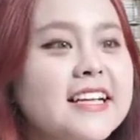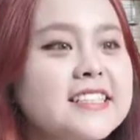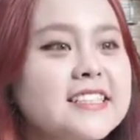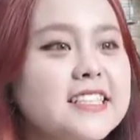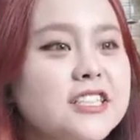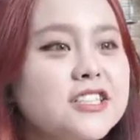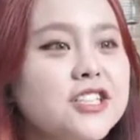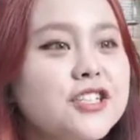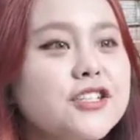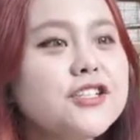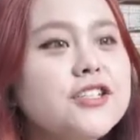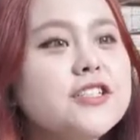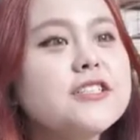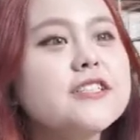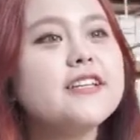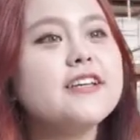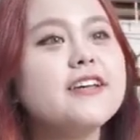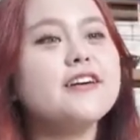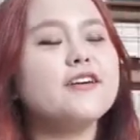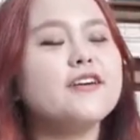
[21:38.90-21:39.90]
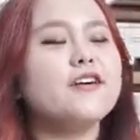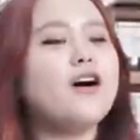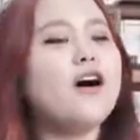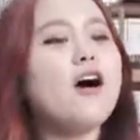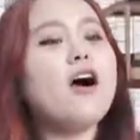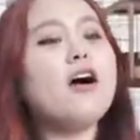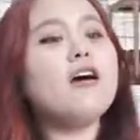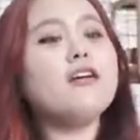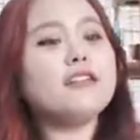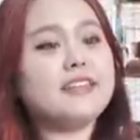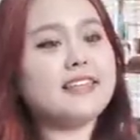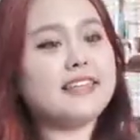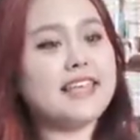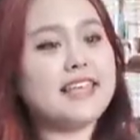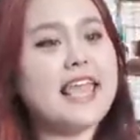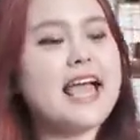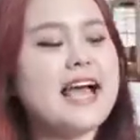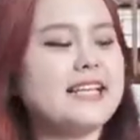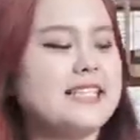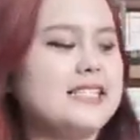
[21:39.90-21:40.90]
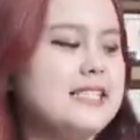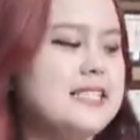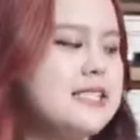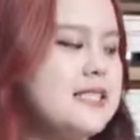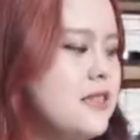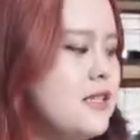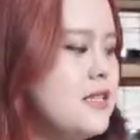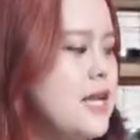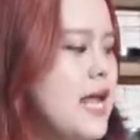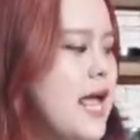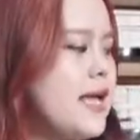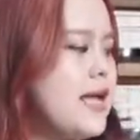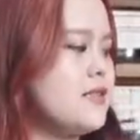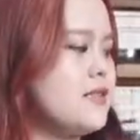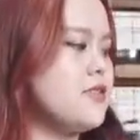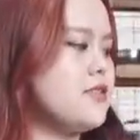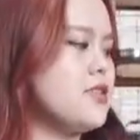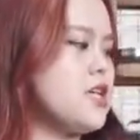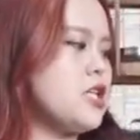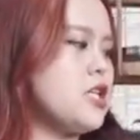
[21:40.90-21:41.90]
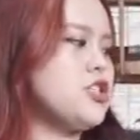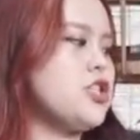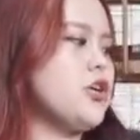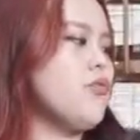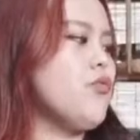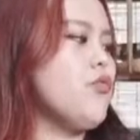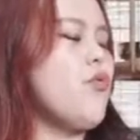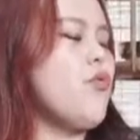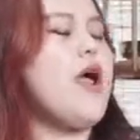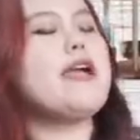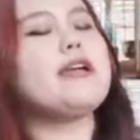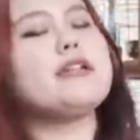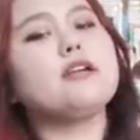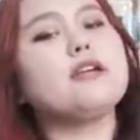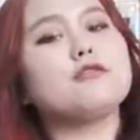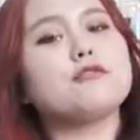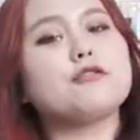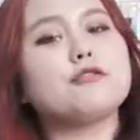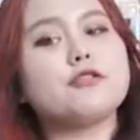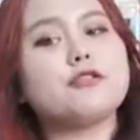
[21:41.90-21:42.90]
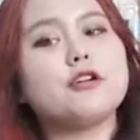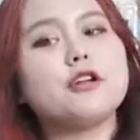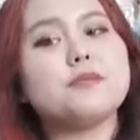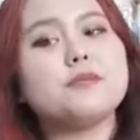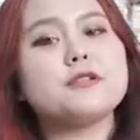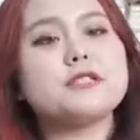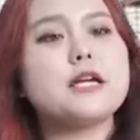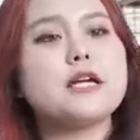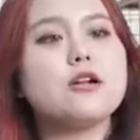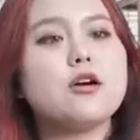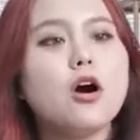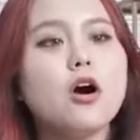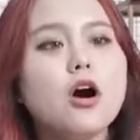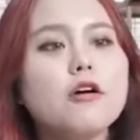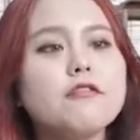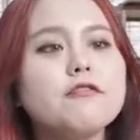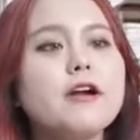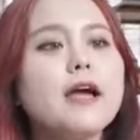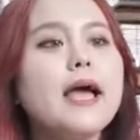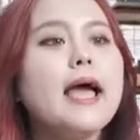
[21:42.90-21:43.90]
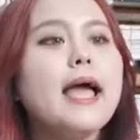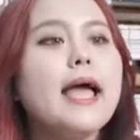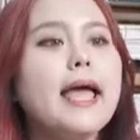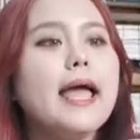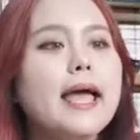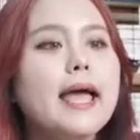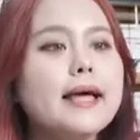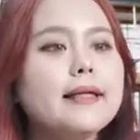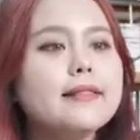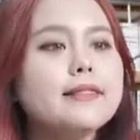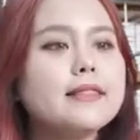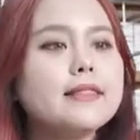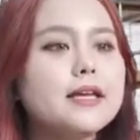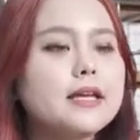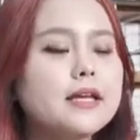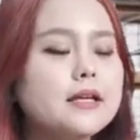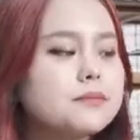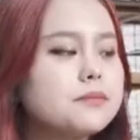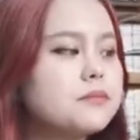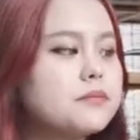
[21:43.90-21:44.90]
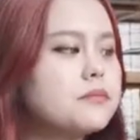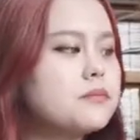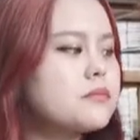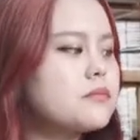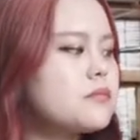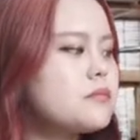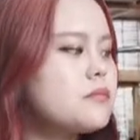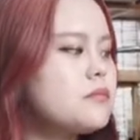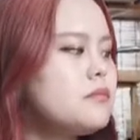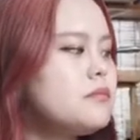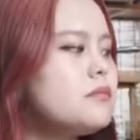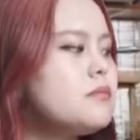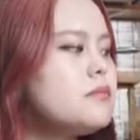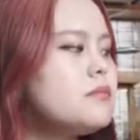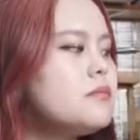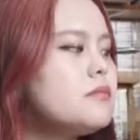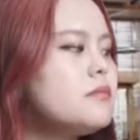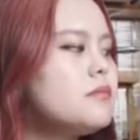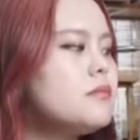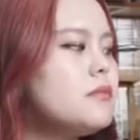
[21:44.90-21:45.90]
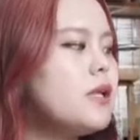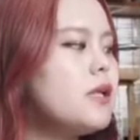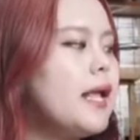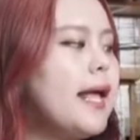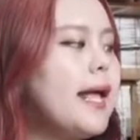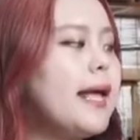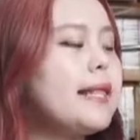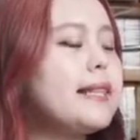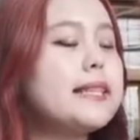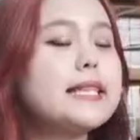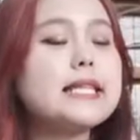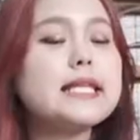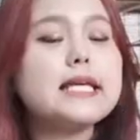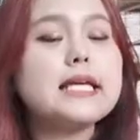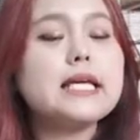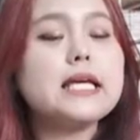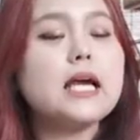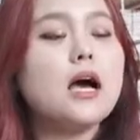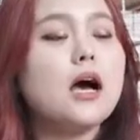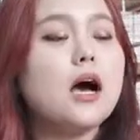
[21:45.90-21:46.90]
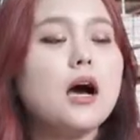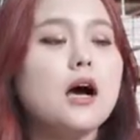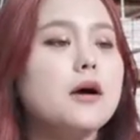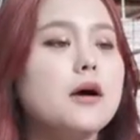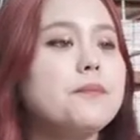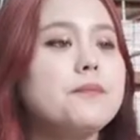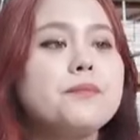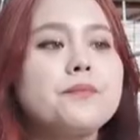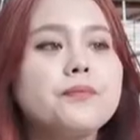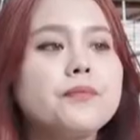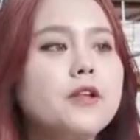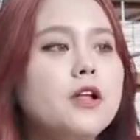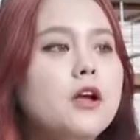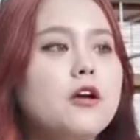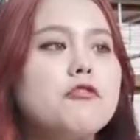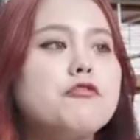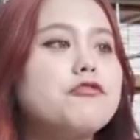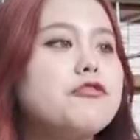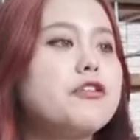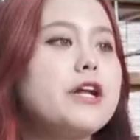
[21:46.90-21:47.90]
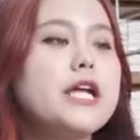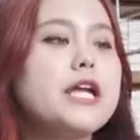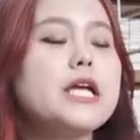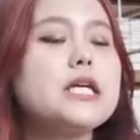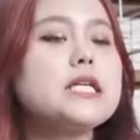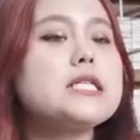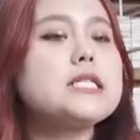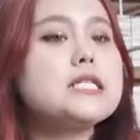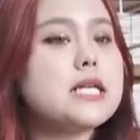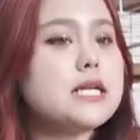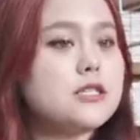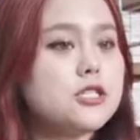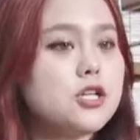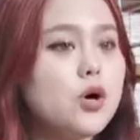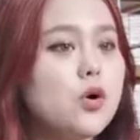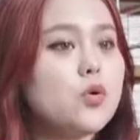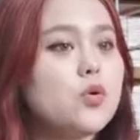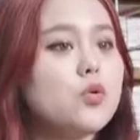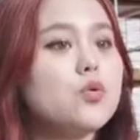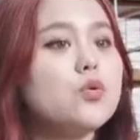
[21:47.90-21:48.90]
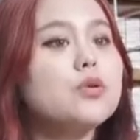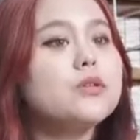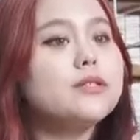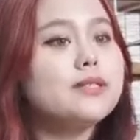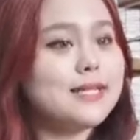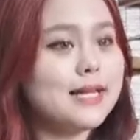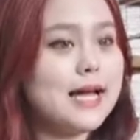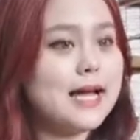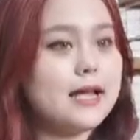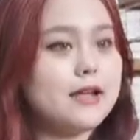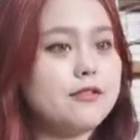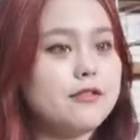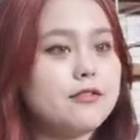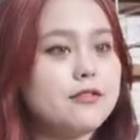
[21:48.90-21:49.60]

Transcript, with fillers: Such a good deal. Oh, yes. Today is such a great deal. So 30% off and the and the um, free Santoku knife.